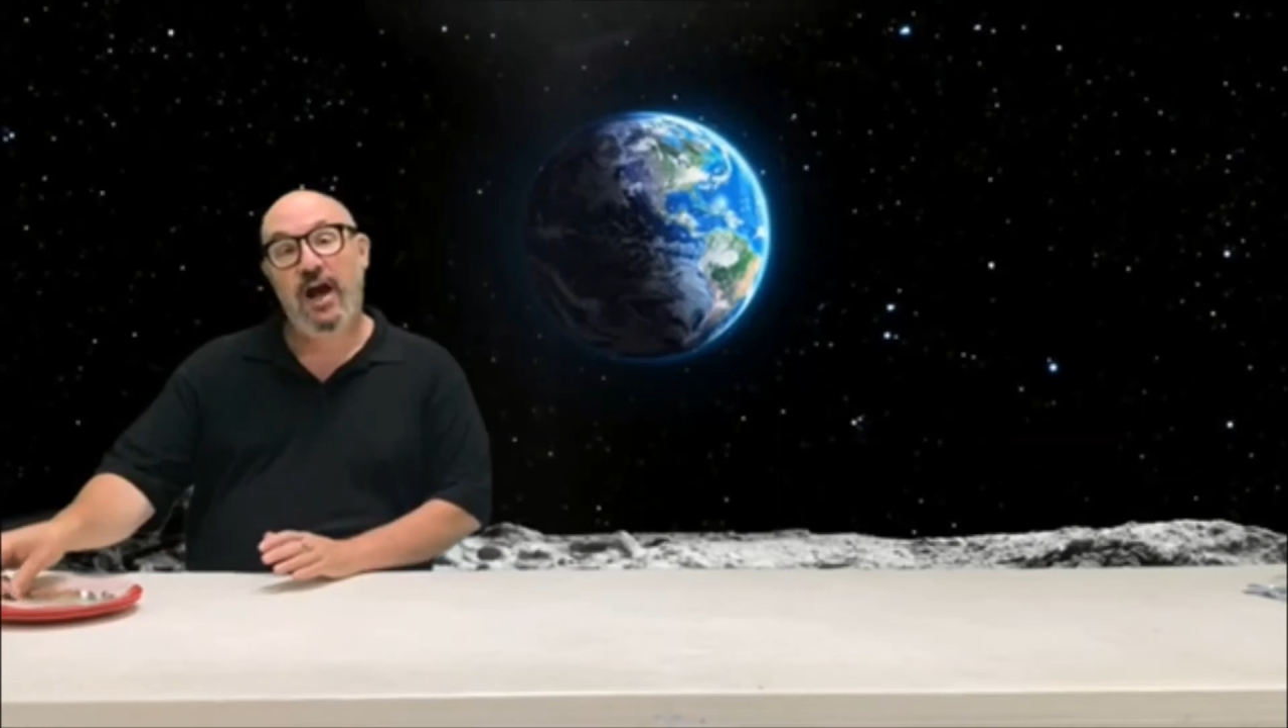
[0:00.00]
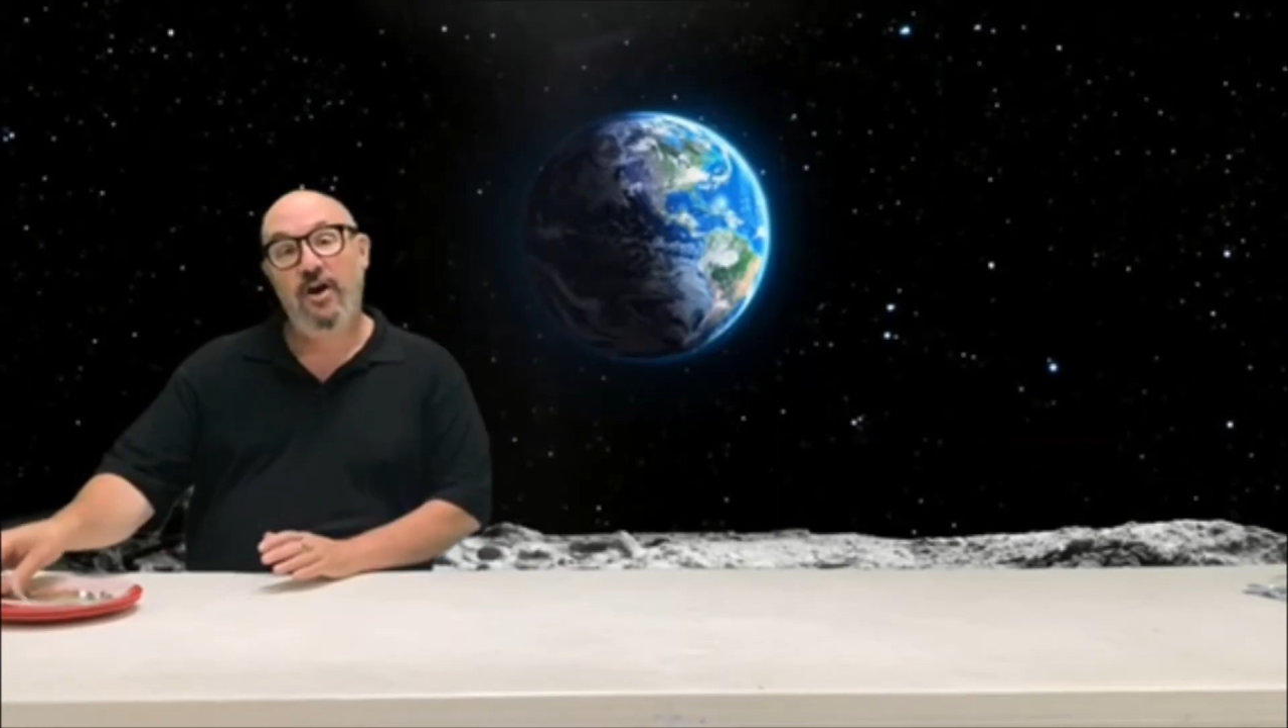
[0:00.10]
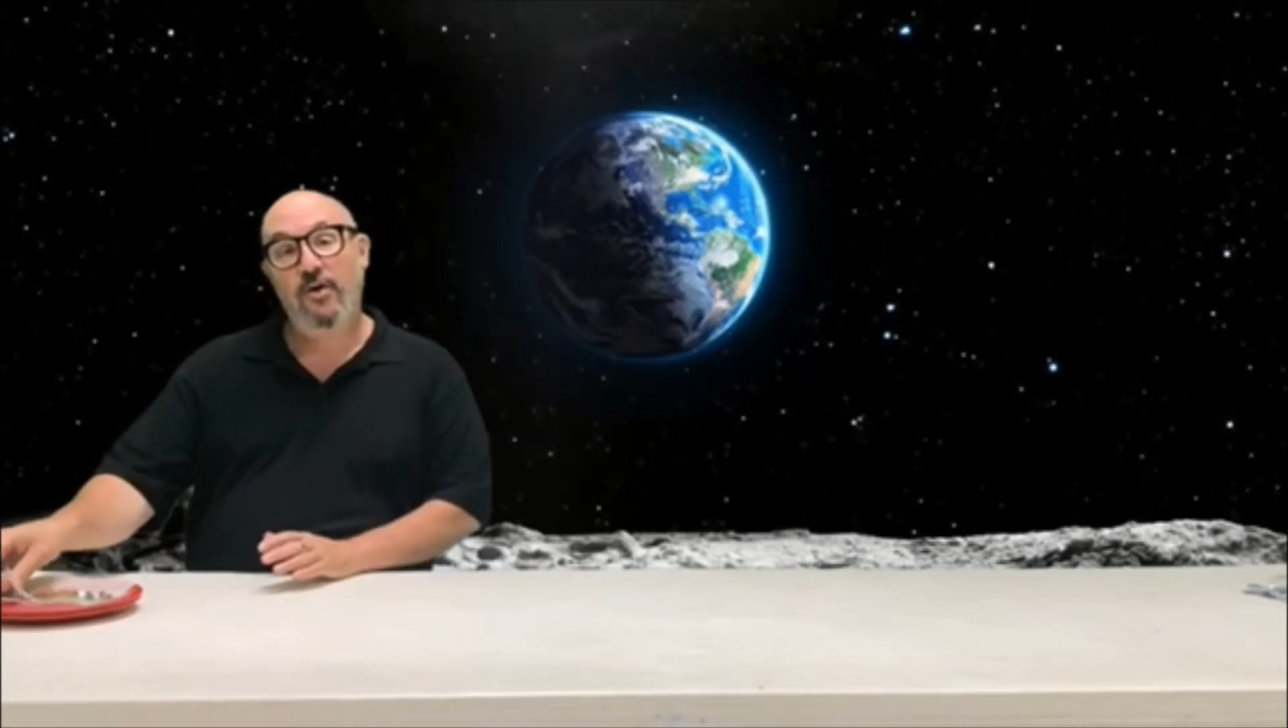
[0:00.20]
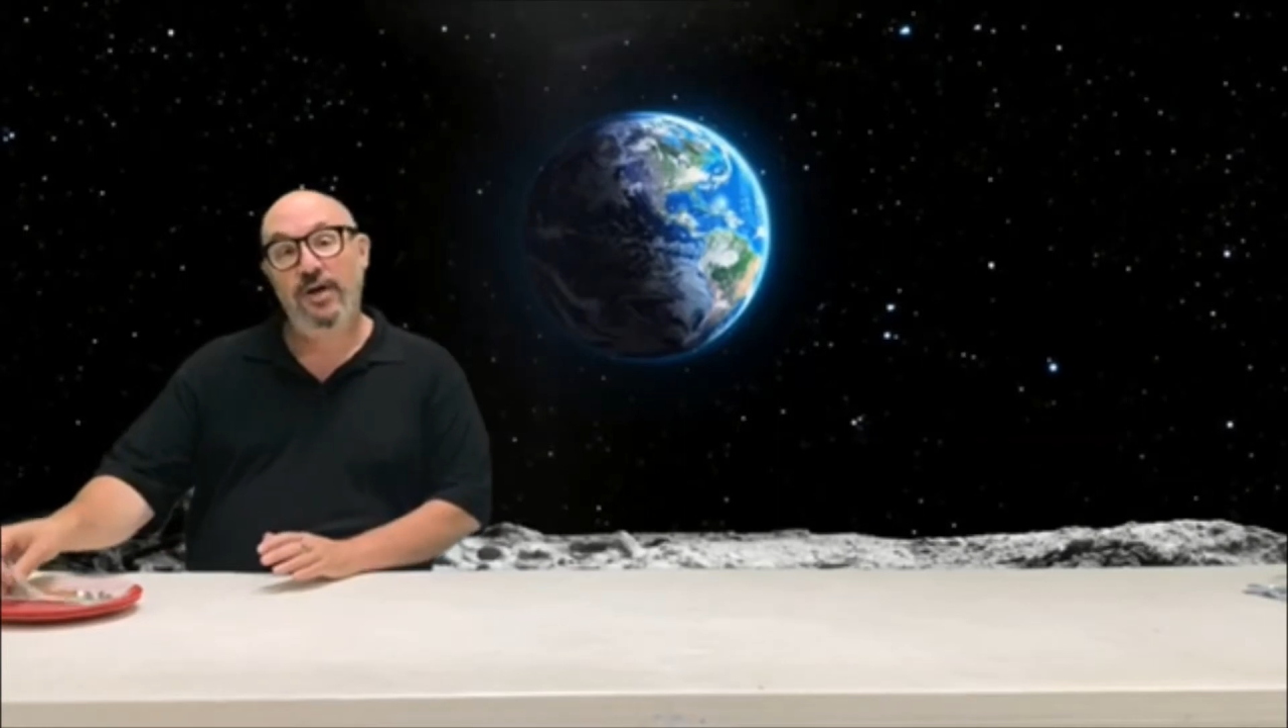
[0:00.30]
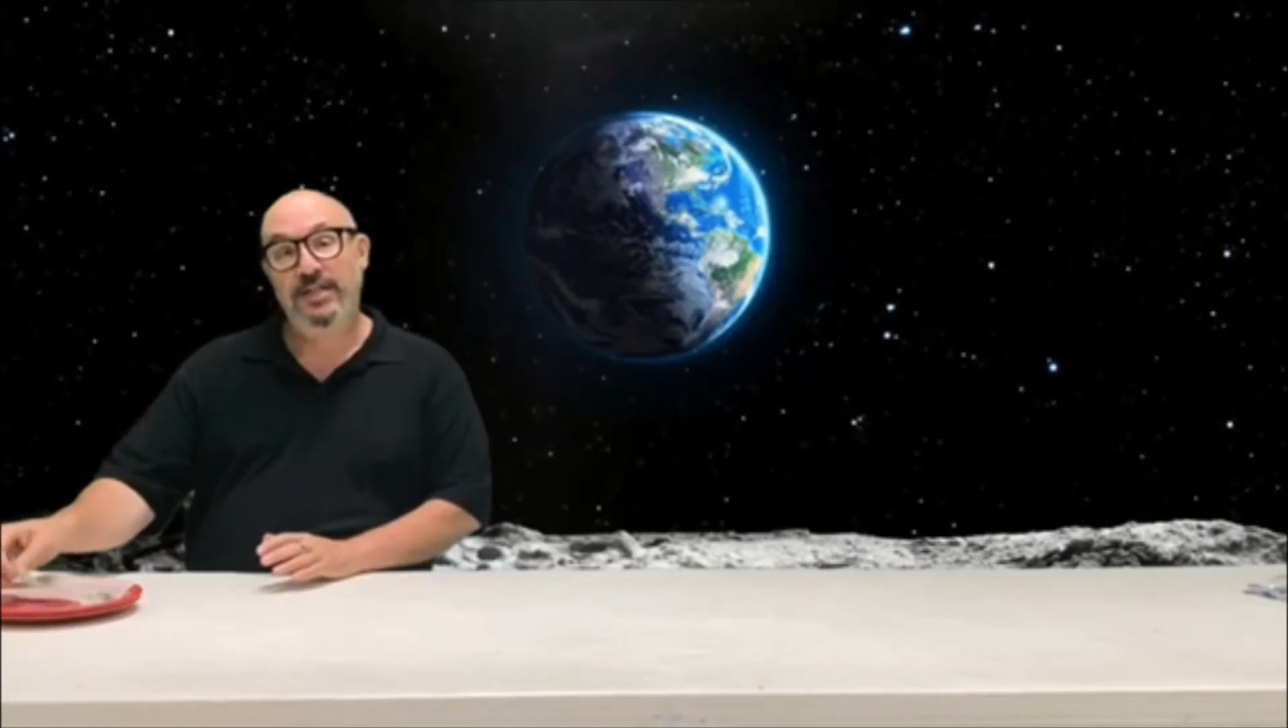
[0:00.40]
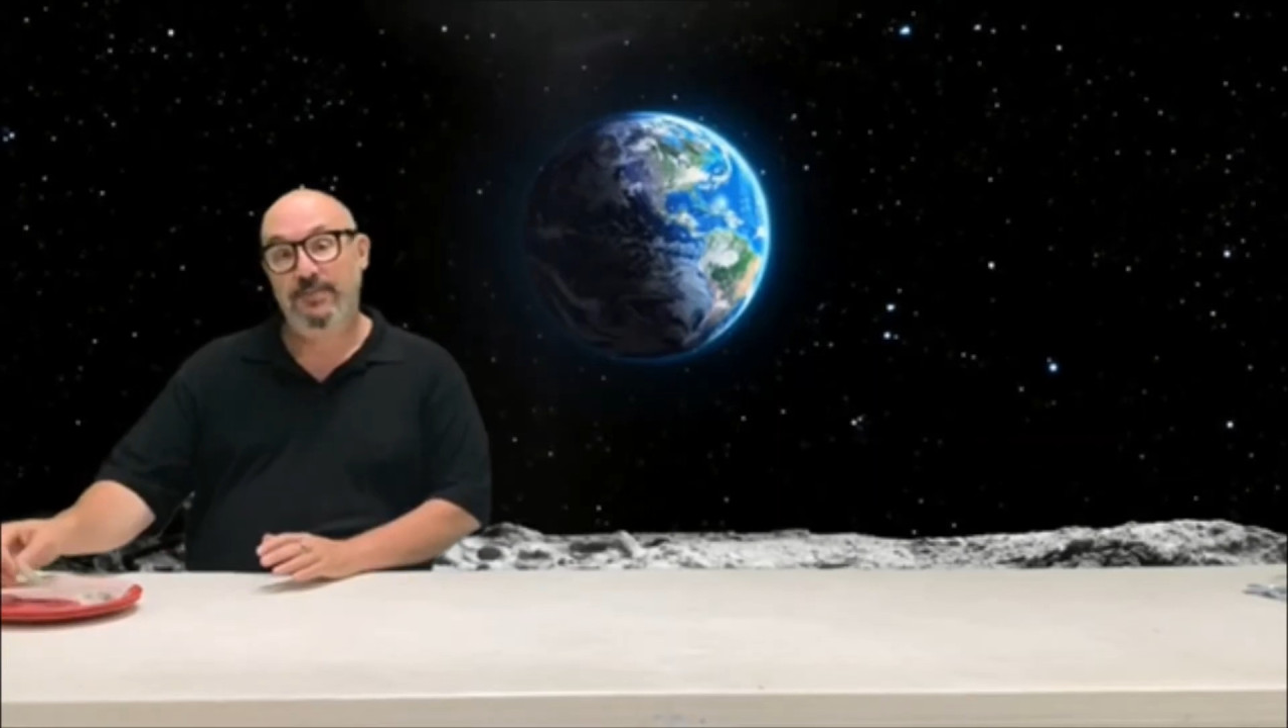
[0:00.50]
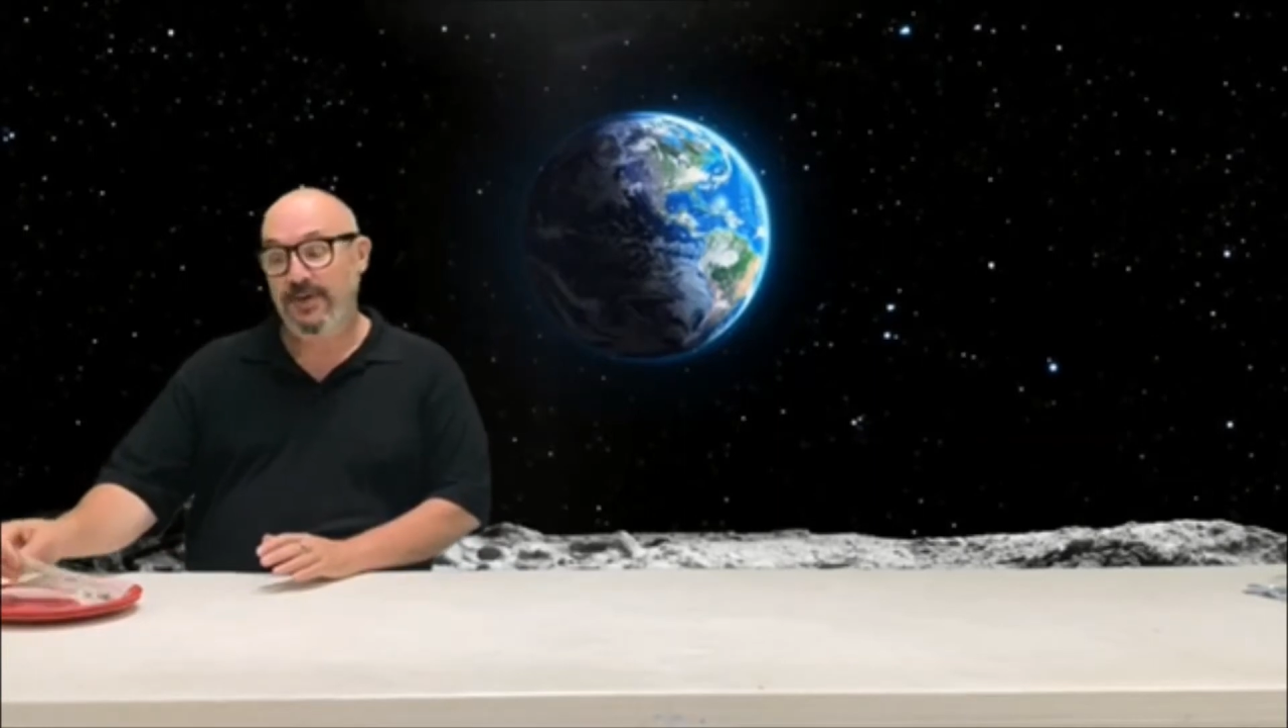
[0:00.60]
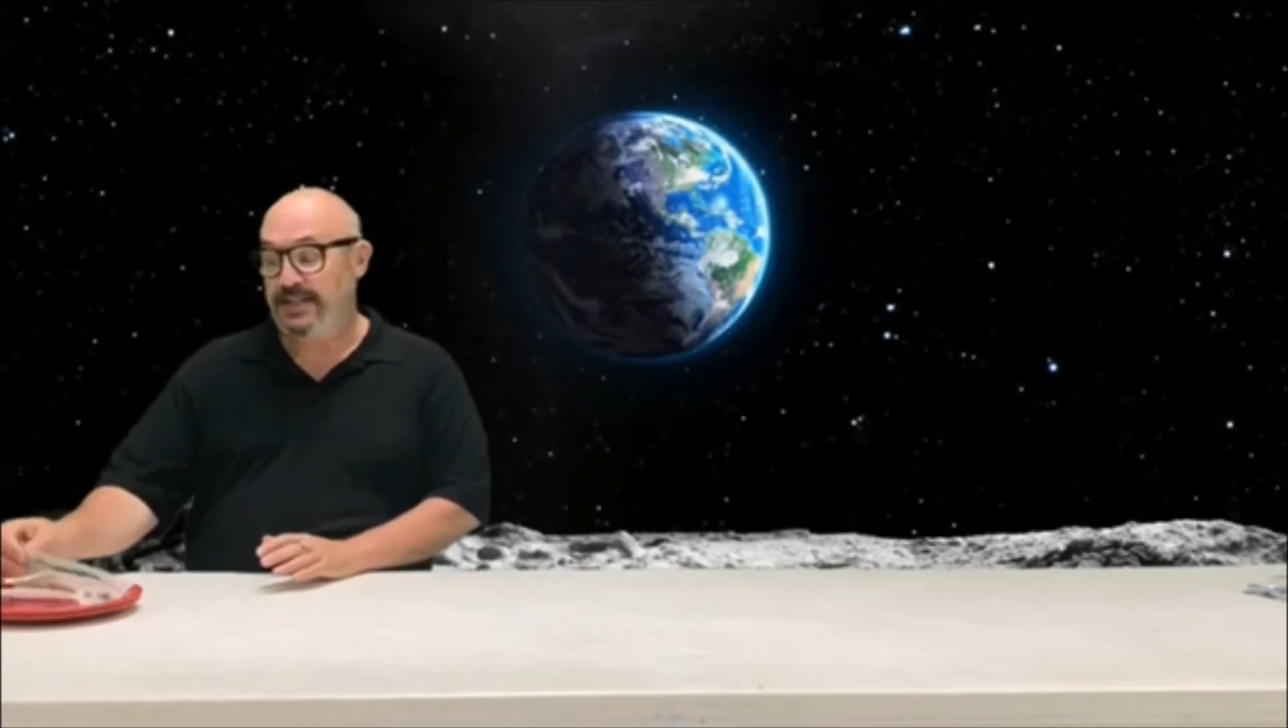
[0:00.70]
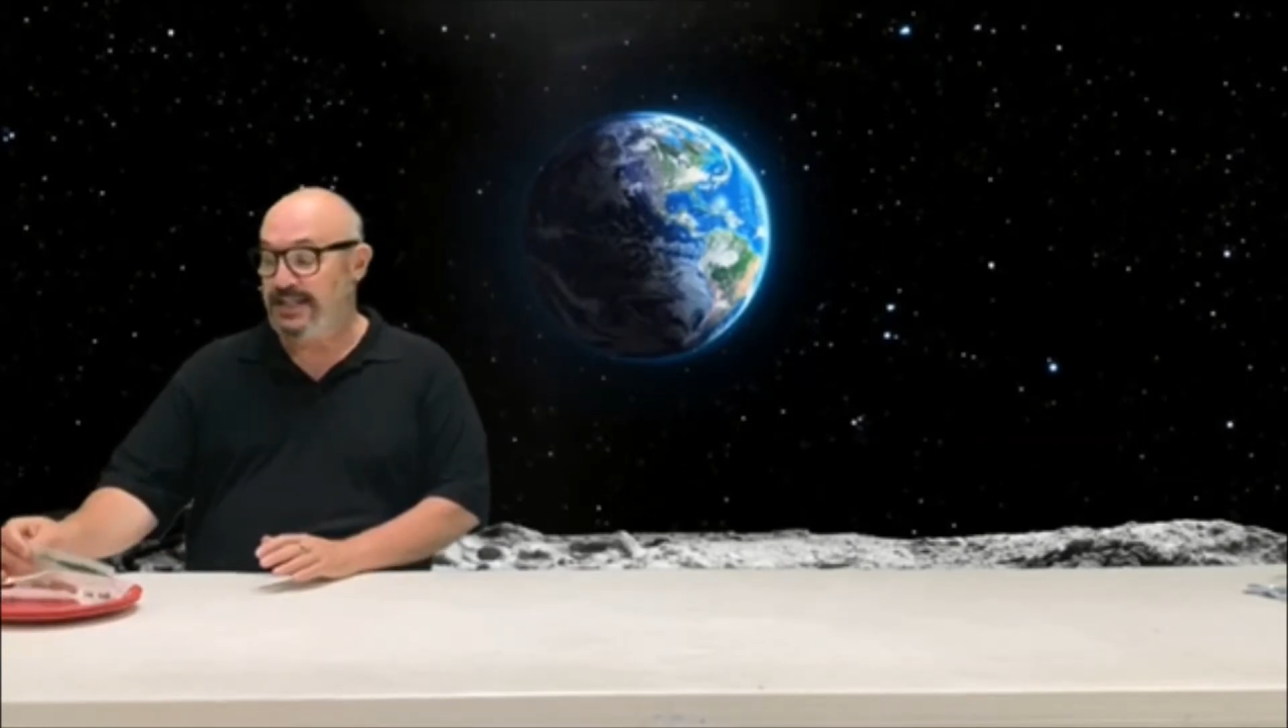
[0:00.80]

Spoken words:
are going to be